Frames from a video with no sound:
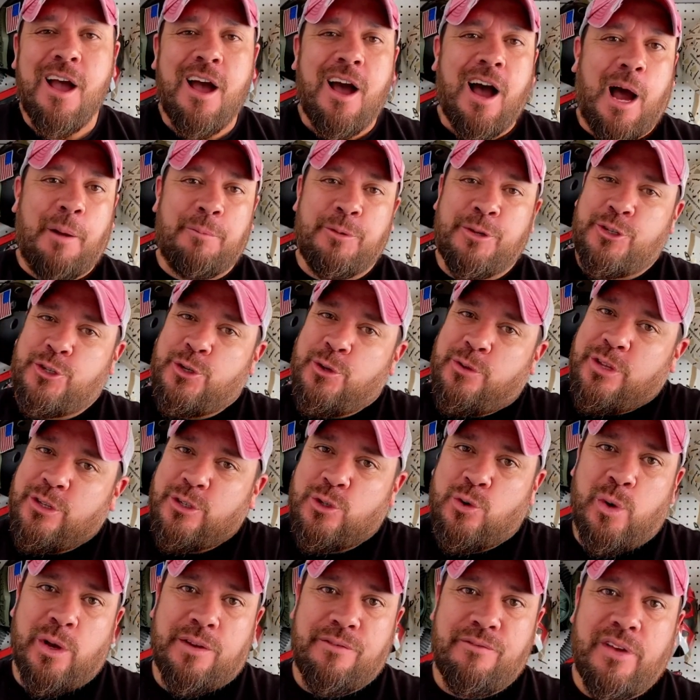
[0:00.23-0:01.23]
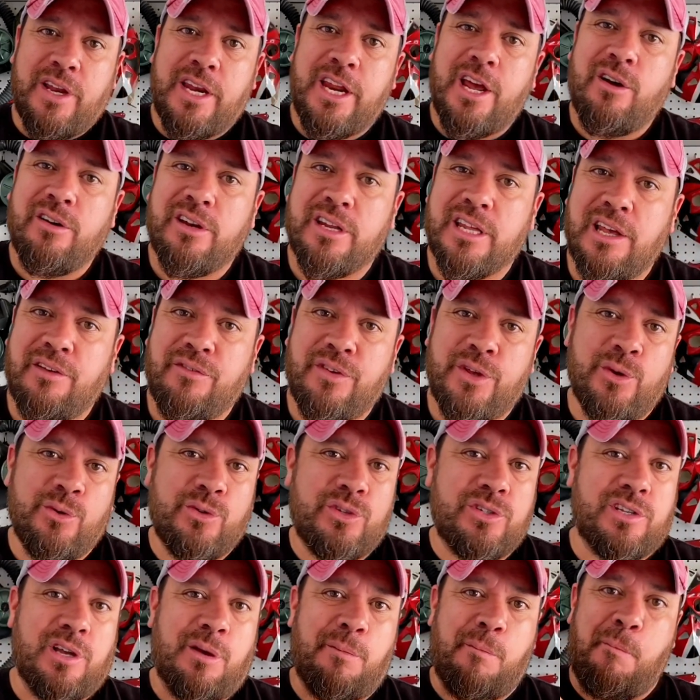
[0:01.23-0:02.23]
I'm just doing this quick video to give you
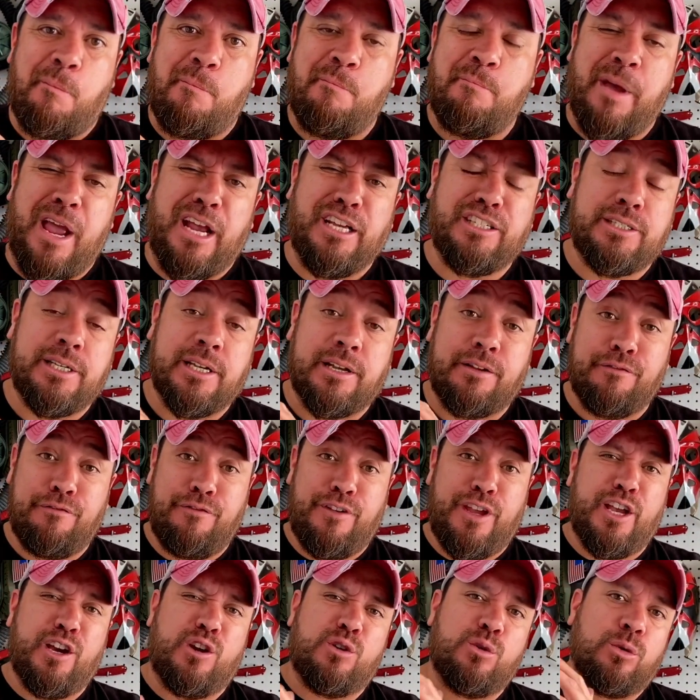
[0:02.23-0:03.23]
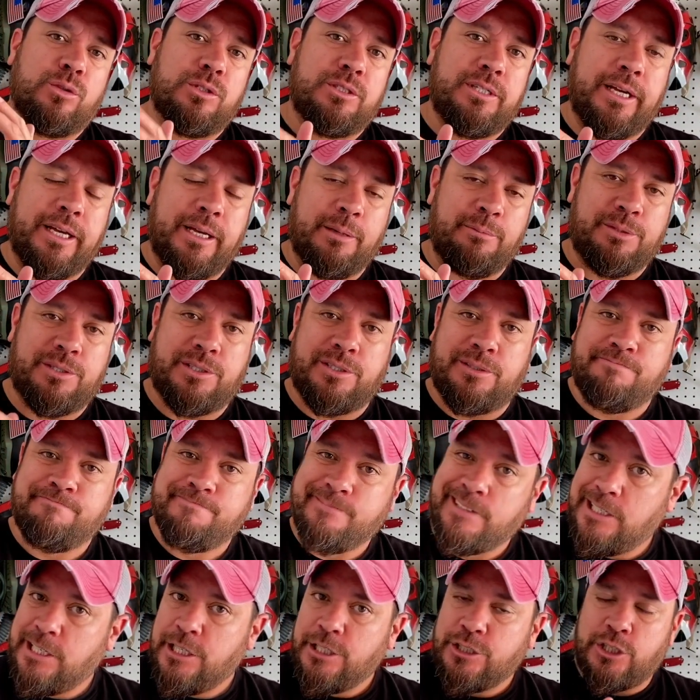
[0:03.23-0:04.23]
some basic vehicle tips.
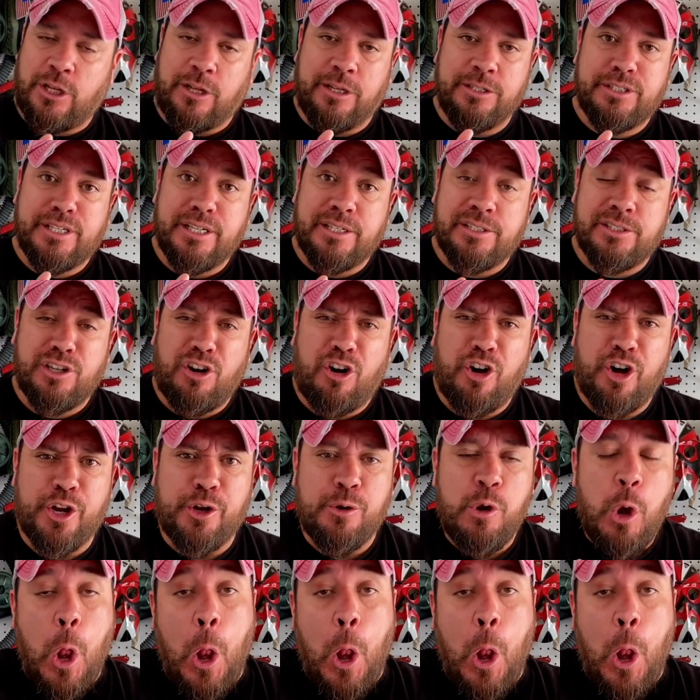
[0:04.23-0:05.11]
So let's get started.